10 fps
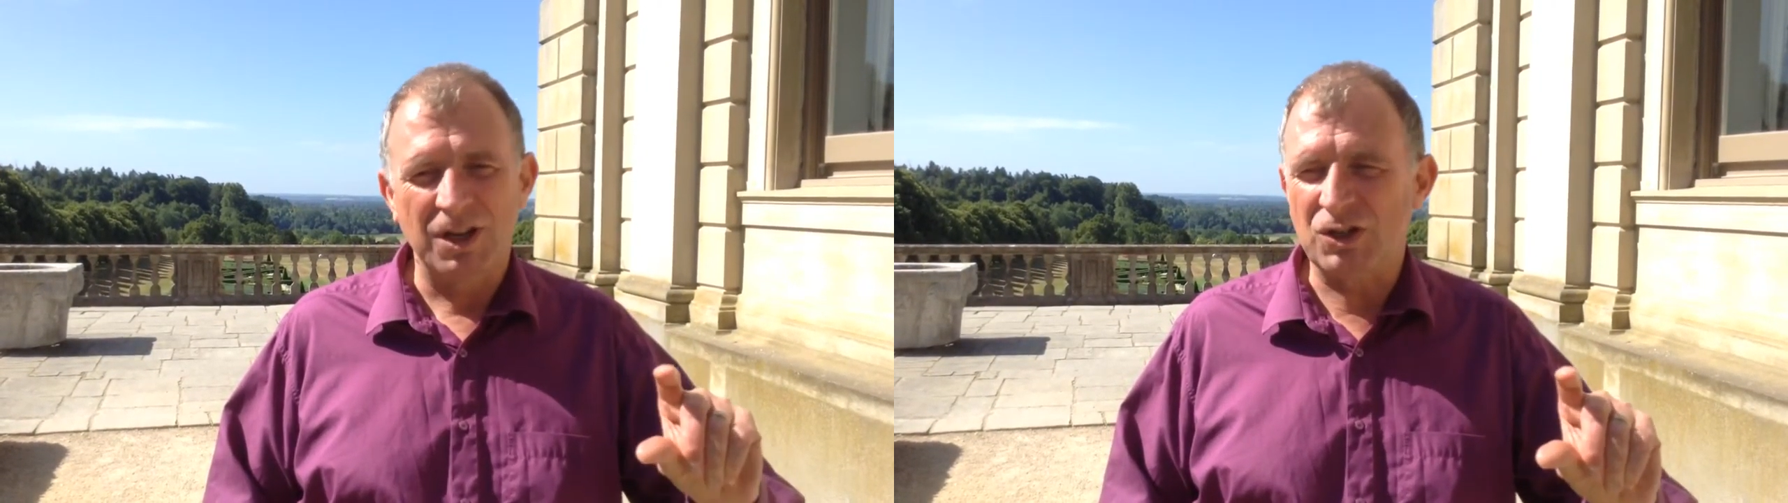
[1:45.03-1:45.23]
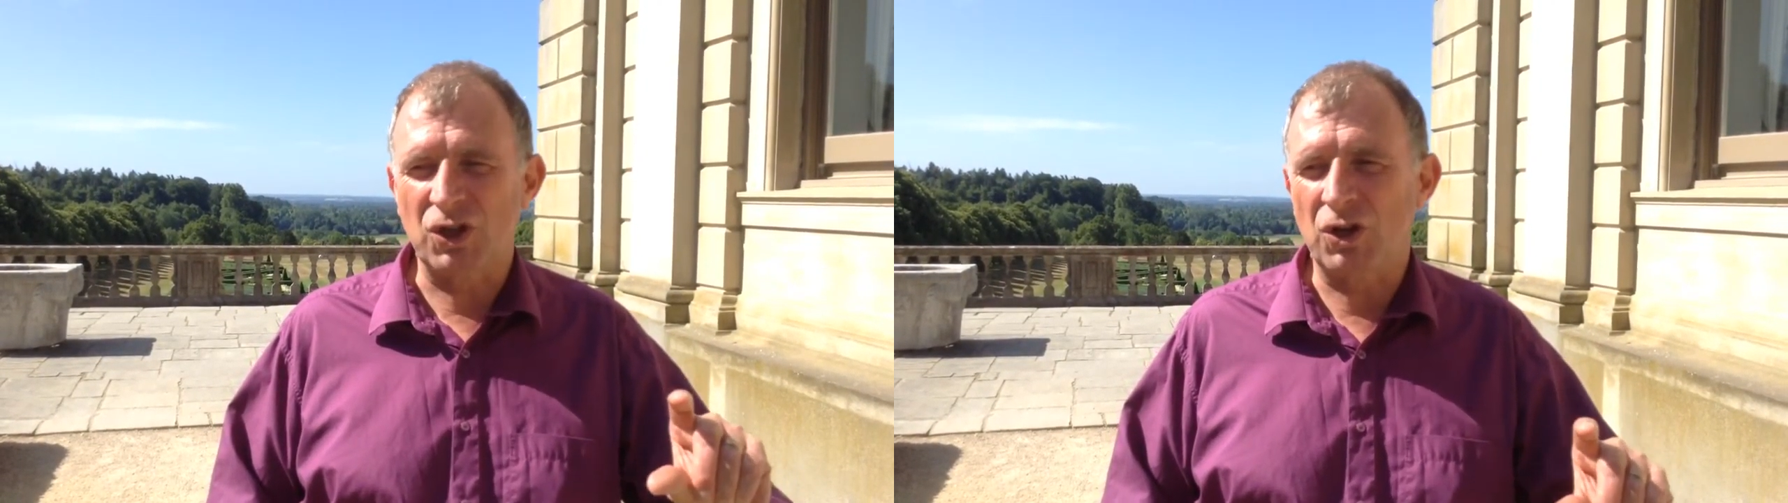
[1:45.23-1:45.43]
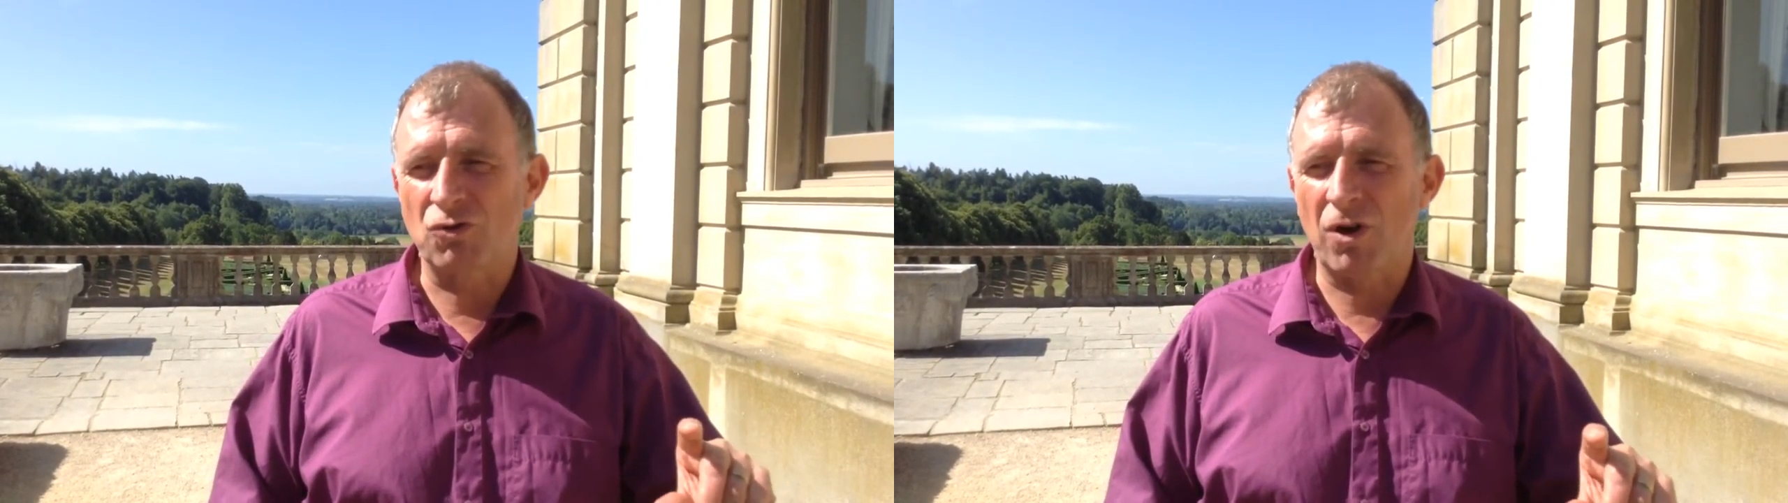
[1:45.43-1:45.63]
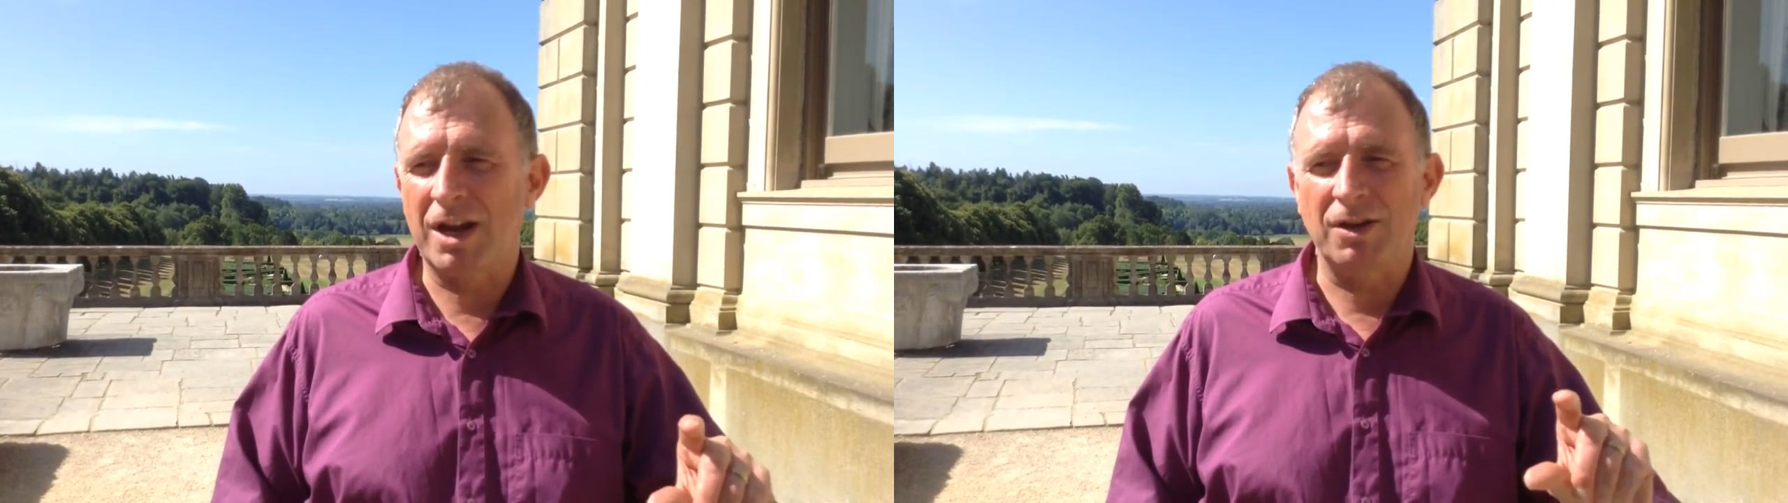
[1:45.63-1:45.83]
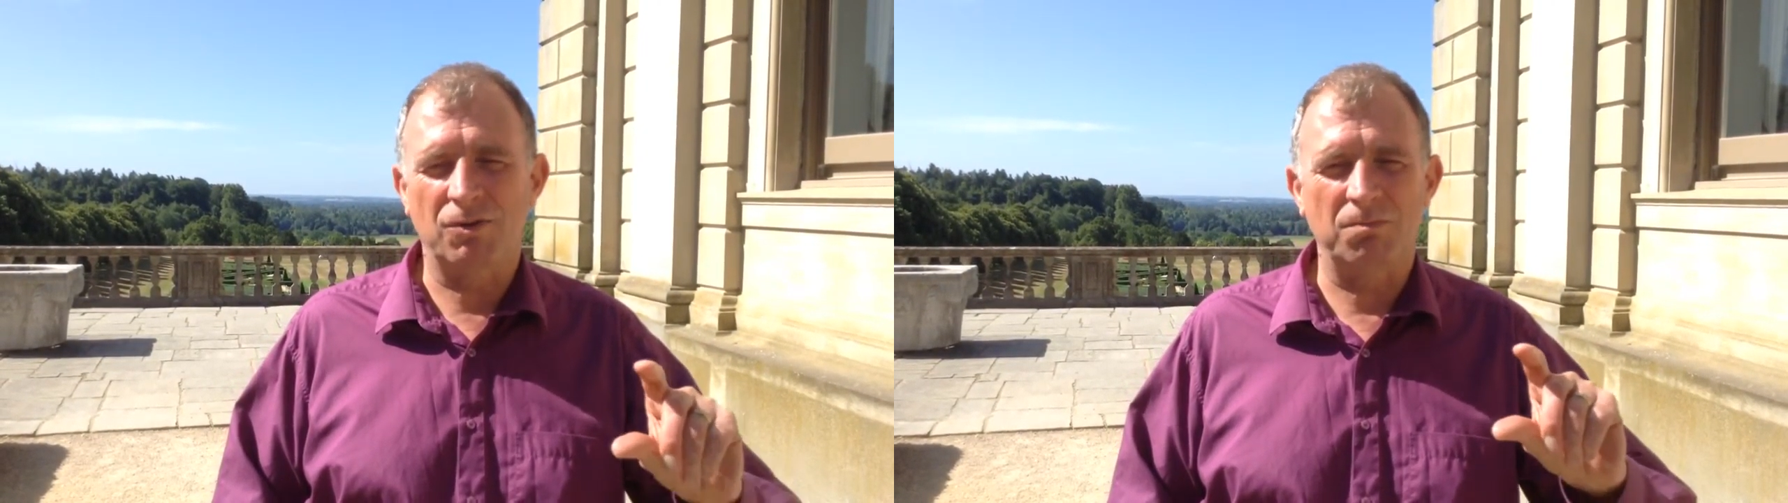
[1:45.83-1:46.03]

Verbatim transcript: it's a great